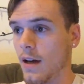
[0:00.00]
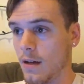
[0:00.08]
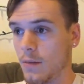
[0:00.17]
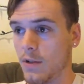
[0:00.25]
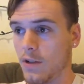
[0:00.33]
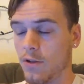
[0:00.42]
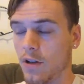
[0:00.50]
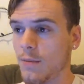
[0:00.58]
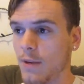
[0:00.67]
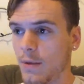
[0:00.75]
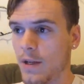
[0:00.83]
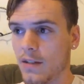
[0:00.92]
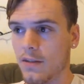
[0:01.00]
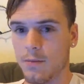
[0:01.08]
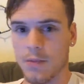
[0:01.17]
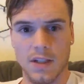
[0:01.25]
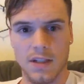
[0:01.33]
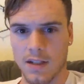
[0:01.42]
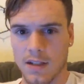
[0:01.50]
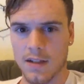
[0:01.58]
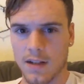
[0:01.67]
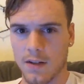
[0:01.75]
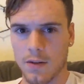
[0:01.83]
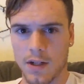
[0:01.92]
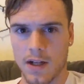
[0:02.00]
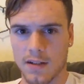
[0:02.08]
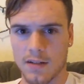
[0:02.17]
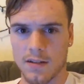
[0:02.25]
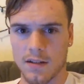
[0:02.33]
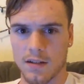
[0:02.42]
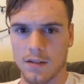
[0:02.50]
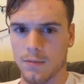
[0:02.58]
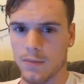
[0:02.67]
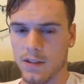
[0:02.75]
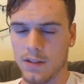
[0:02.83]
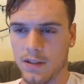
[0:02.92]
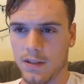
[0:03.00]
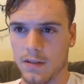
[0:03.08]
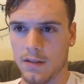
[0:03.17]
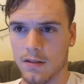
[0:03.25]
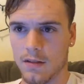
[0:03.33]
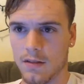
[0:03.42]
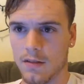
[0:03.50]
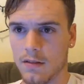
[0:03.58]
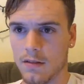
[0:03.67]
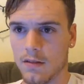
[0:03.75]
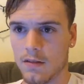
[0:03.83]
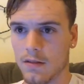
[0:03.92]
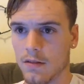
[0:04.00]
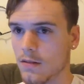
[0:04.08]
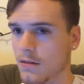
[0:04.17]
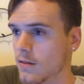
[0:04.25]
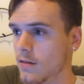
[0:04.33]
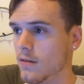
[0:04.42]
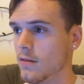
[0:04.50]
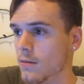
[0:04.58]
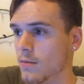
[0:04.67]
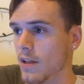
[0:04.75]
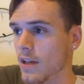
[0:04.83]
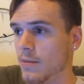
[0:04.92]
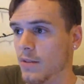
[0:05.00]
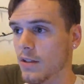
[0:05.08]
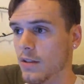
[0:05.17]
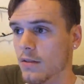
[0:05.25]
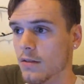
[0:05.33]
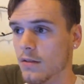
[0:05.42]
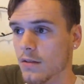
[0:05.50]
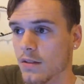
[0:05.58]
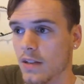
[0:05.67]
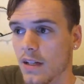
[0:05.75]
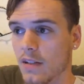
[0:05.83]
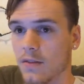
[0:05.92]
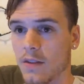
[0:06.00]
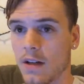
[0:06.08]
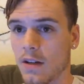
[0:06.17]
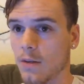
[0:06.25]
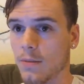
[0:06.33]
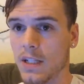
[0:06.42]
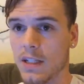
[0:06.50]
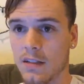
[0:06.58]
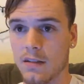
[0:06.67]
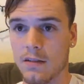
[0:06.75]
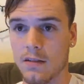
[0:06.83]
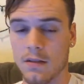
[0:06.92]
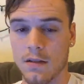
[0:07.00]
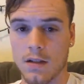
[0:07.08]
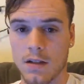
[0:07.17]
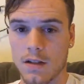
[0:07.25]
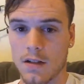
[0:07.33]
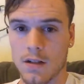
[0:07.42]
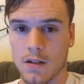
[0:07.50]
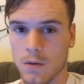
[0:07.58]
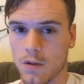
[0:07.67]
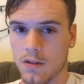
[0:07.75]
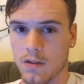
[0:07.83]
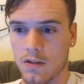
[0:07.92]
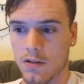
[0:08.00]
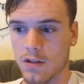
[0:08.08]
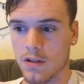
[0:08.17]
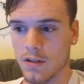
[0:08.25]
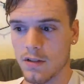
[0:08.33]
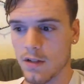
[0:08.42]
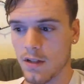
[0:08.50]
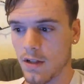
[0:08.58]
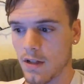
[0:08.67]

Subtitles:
I'm gonna try my best, but in the end I know God's gonna completely supply me and satisfy all my needs according to Jesus.